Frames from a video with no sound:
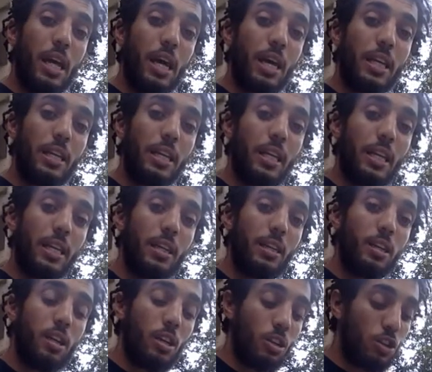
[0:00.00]
and get
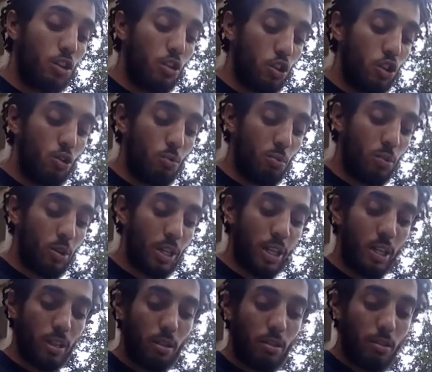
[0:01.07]
2 point,